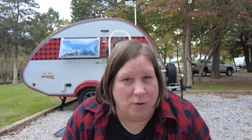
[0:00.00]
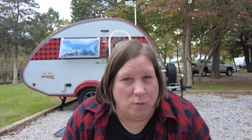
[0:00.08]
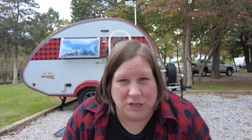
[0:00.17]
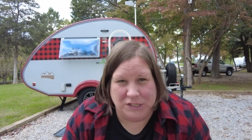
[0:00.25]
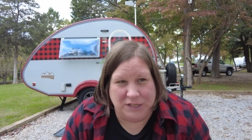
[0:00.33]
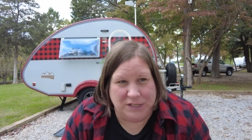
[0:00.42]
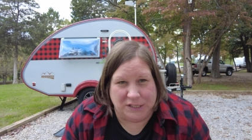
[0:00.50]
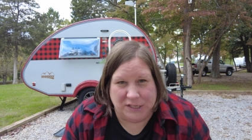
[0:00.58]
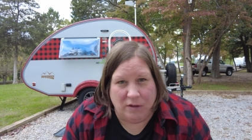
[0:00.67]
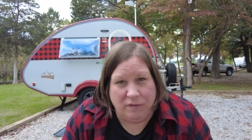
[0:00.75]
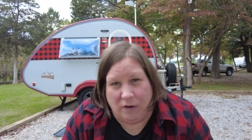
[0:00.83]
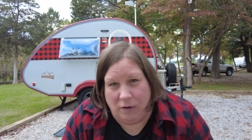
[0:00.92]
It wasn't the
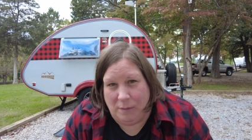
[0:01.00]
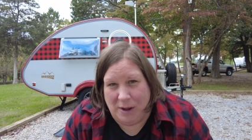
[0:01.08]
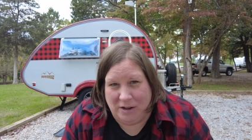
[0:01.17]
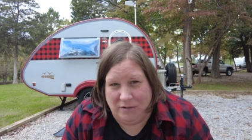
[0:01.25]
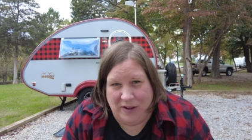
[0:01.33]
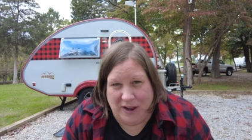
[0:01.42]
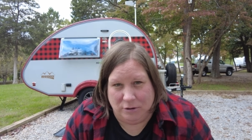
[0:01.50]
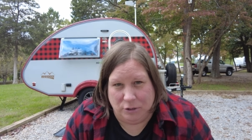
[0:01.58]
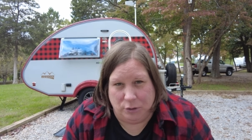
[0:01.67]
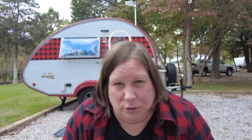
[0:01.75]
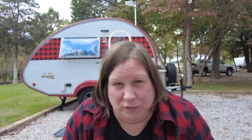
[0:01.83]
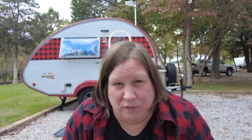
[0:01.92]
cell phone
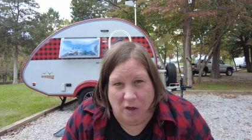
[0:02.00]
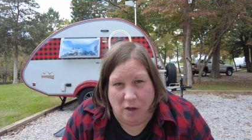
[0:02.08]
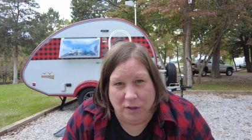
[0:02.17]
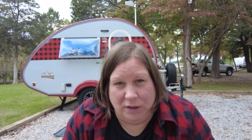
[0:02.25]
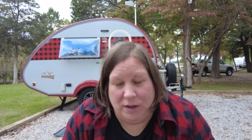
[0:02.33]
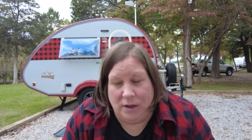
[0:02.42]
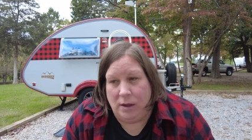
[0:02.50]
manufacturer's fault.